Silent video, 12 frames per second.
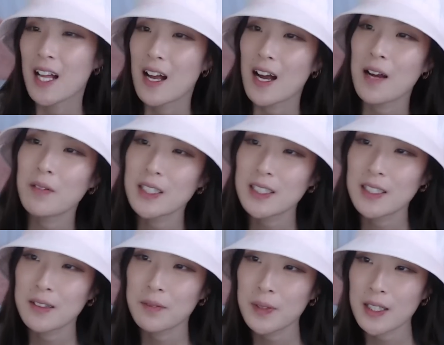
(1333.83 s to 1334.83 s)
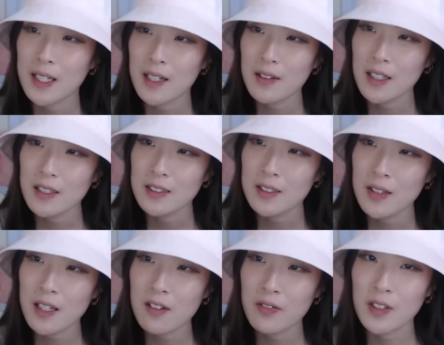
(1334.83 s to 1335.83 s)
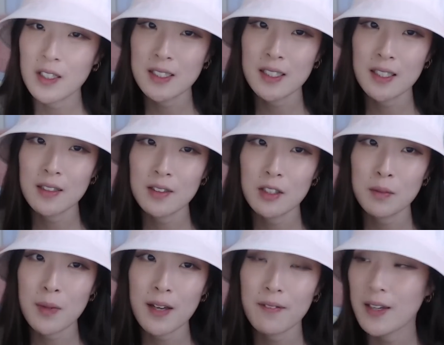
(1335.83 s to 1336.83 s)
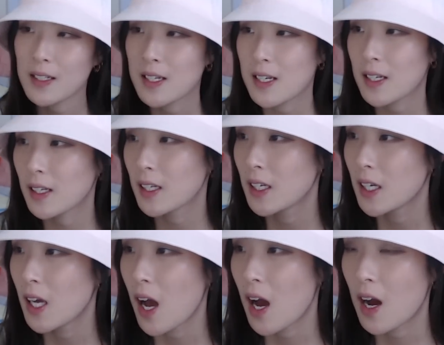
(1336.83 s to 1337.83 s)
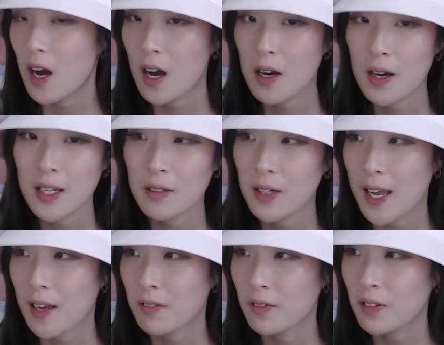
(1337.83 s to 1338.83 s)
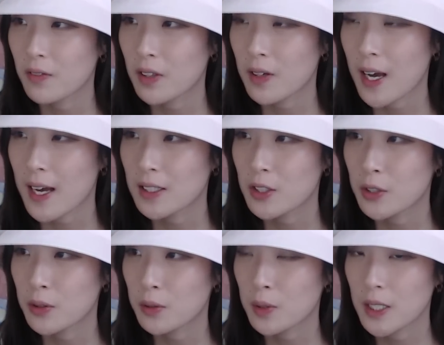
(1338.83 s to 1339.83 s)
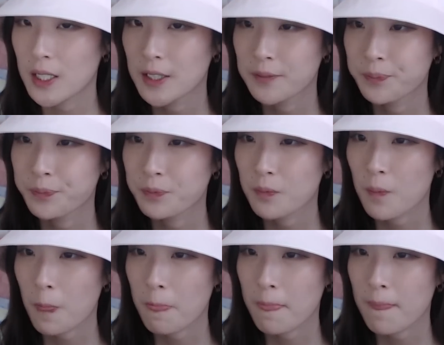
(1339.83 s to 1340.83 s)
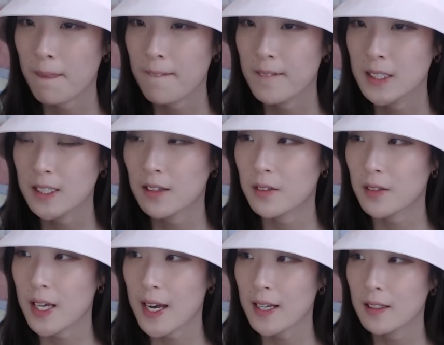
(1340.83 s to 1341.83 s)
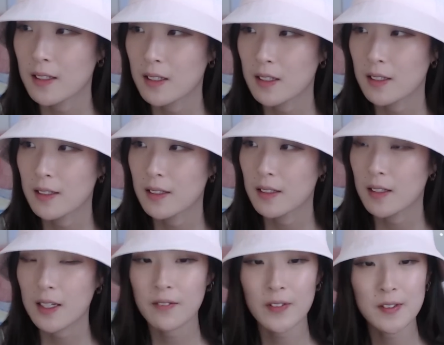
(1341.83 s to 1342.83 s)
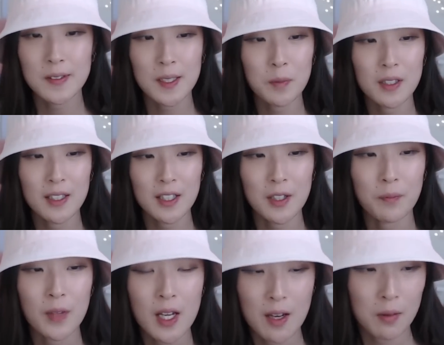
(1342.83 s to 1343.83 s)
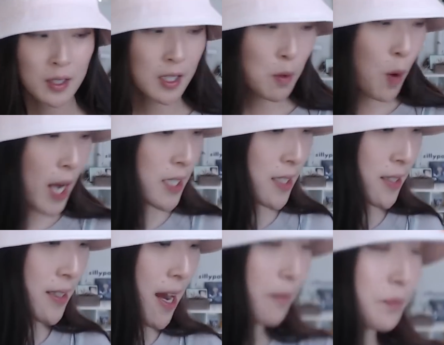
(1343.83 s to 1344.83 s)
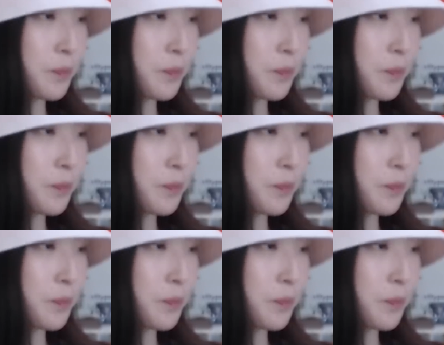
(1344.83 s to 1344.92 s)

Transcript: I wanted to put that out there. So thank you for listening to my venting. Uh, I know a handful of you had to sit through that. And if you skipped, hello. We're gonna watch this now.